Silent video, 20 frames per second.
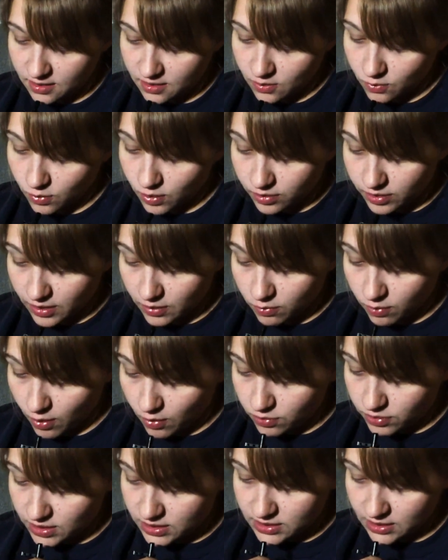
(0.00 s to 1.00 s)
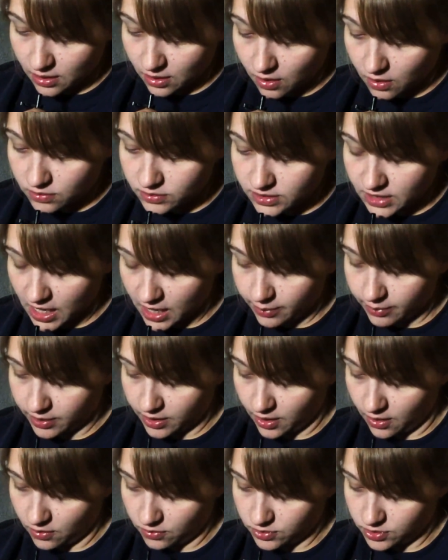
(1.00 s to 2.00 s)
"Well, they wrote this a long time
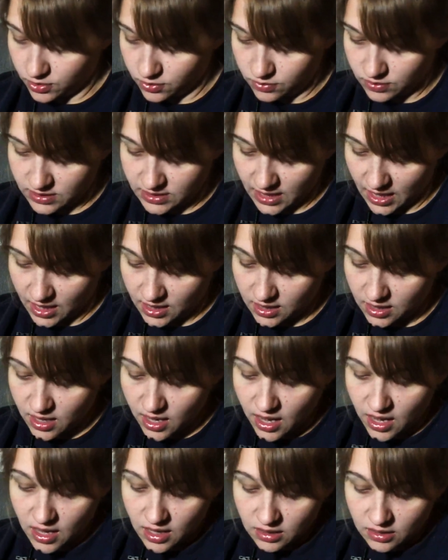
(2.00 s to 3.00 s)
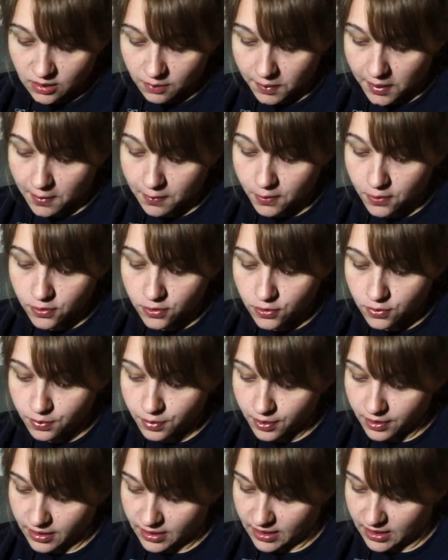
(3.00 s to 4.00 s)
ago," Doon said. "The people who
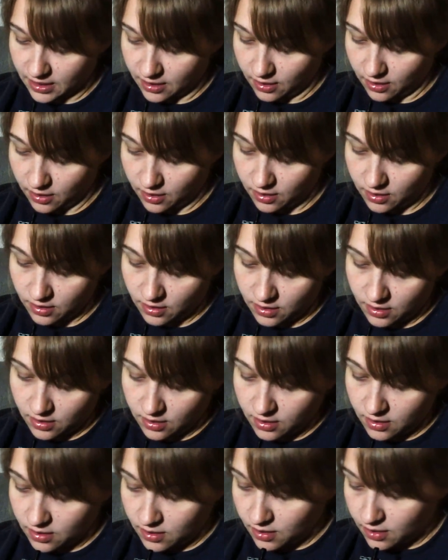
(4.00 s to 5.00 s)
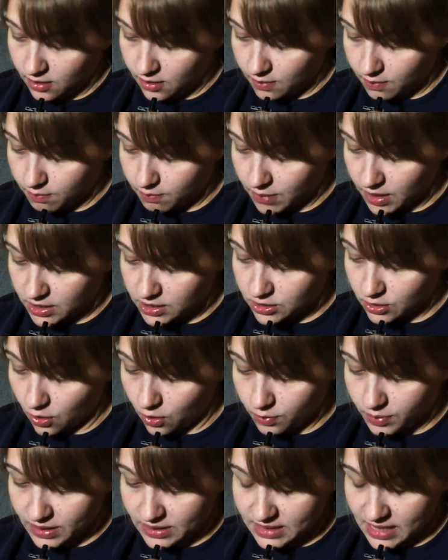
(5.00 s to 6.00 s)
put it here must all
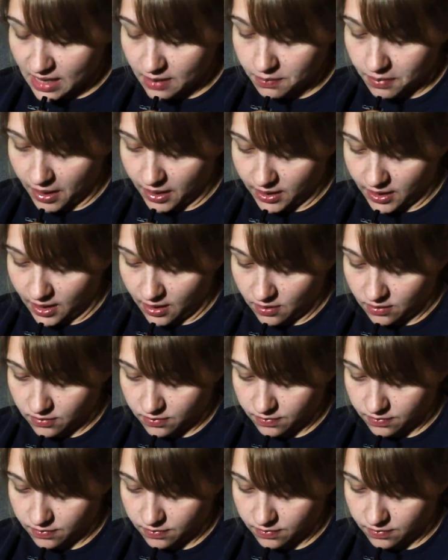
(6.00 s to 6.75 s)
be dead by now."